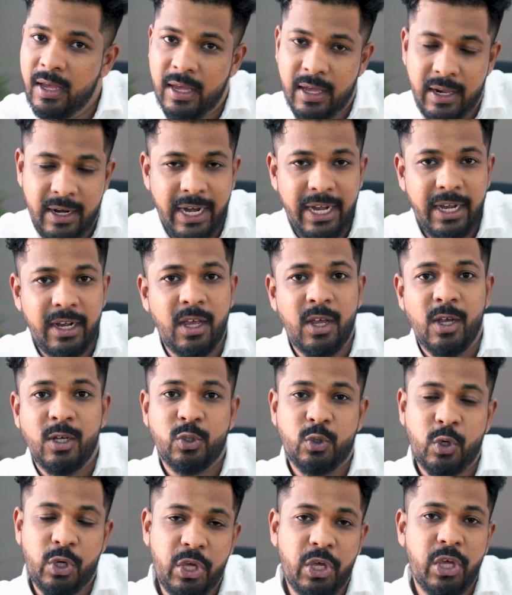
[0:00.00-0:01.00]
right?
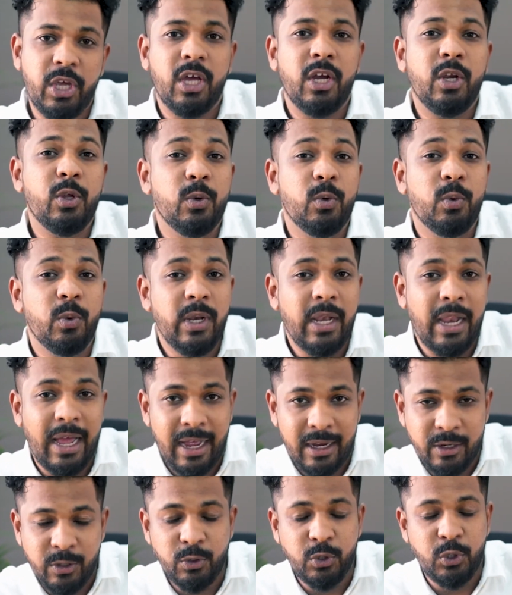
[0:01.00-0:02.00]
So here
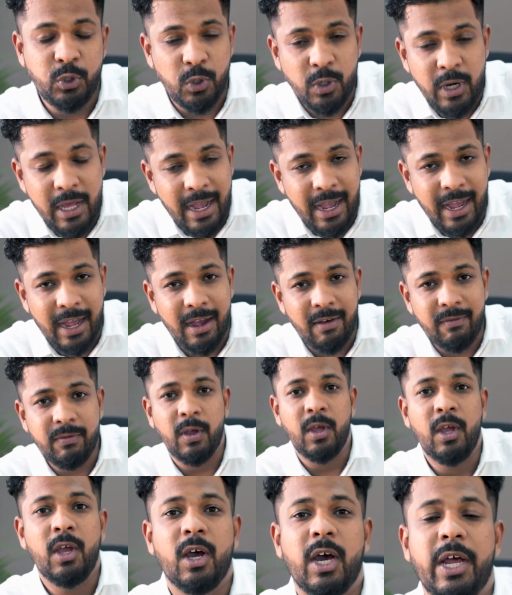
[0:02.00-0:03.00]
you should have
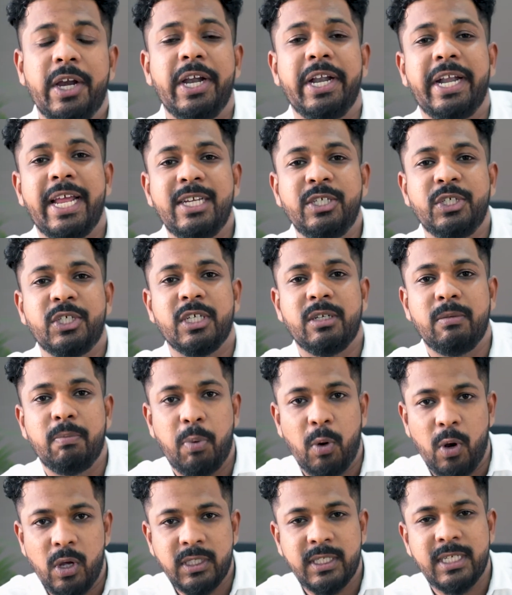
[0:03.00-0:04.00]
a retention
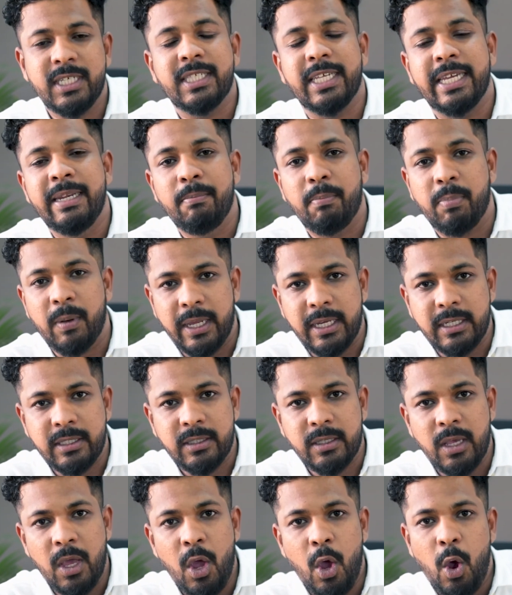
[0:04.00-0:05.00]
process in
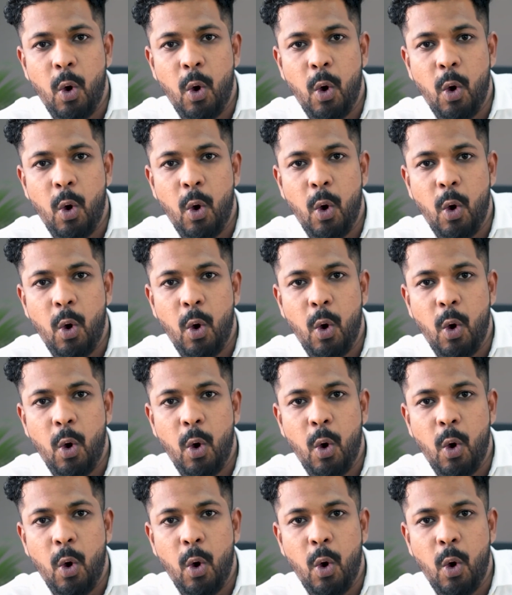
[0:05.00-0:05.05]
place.